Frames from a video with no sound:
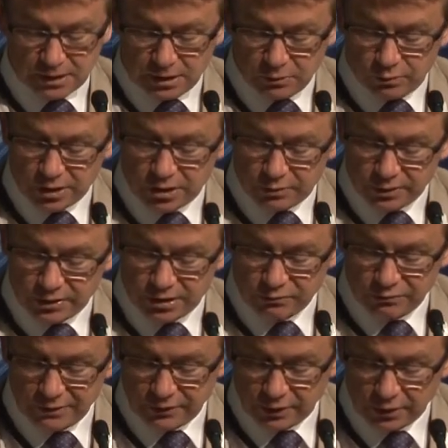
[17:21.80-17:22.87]
which was
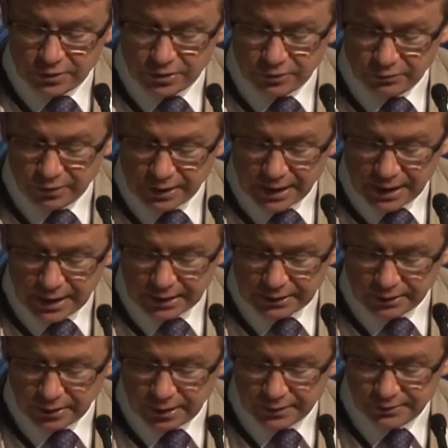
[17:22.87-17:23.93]
revolutionary
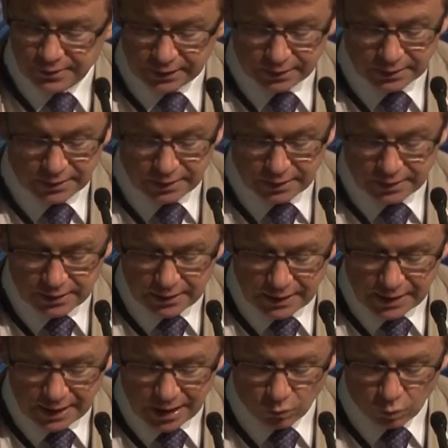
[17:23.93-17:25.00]
and, I think,
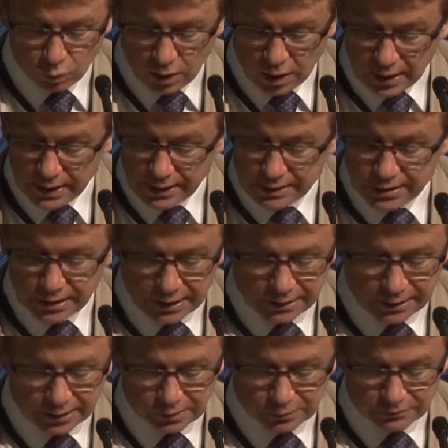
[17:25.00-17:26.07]
uh, wise
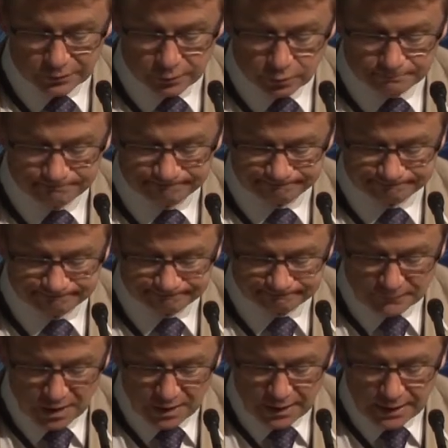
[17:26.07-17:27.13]
and helpful.
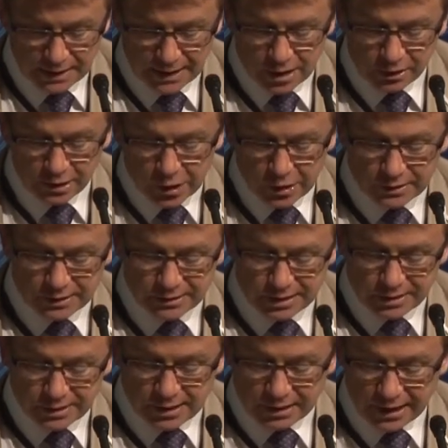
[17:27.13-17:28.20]
It noted the
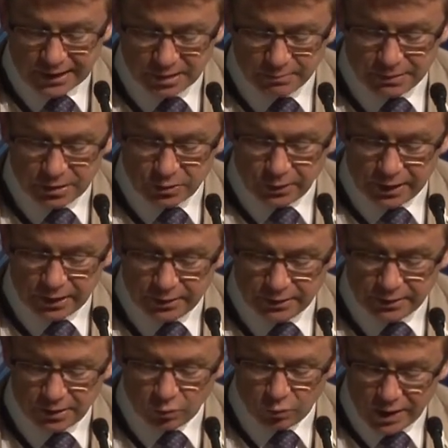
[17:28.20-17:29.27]
disconnect between
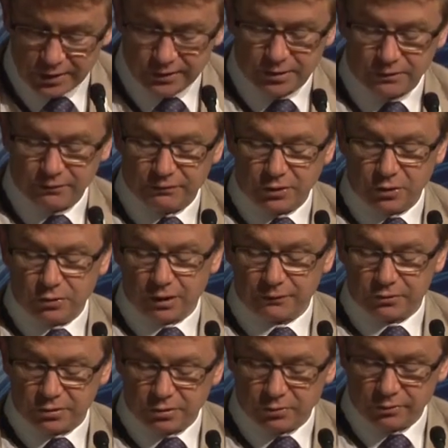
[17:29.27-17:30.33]
the Western view of
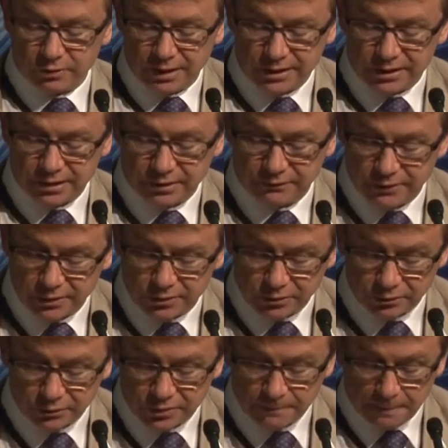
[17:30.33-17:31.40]
children as
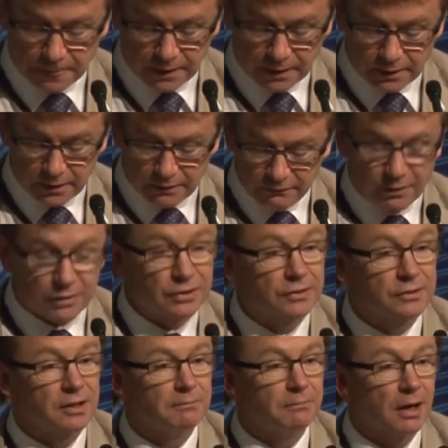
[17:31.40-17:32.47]
individuals
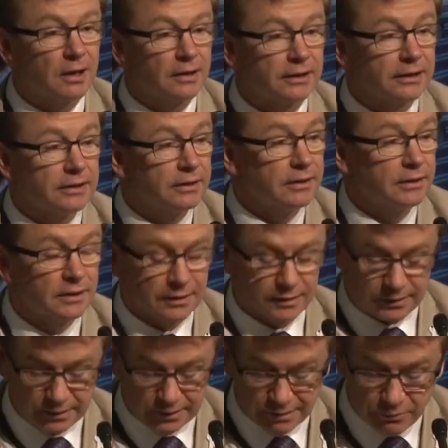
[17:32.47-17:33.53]
versus the Māori
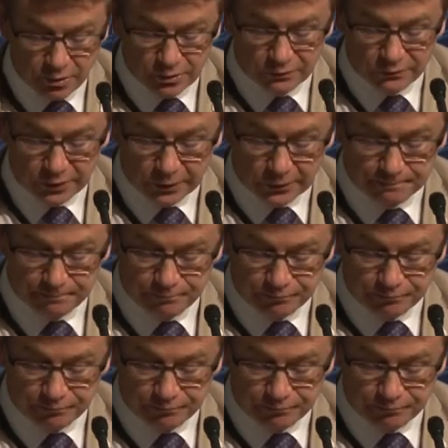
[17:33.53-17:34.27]
communal view.